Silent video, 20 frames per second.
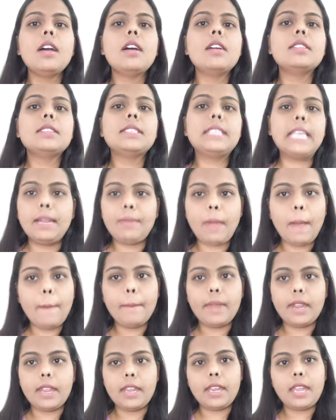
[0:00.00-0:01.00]
cell
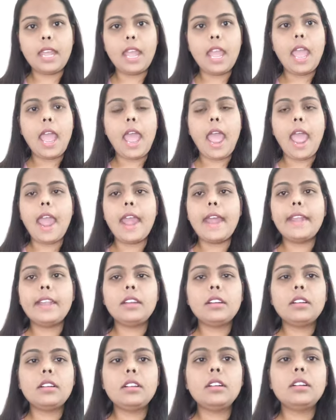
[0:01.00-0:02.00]
membrane and
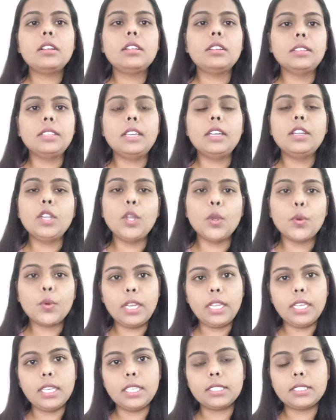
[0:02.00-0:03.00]
the
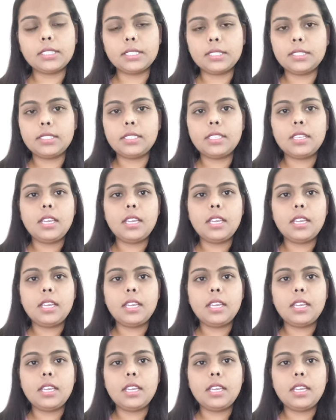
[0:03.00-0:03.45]
nucleus.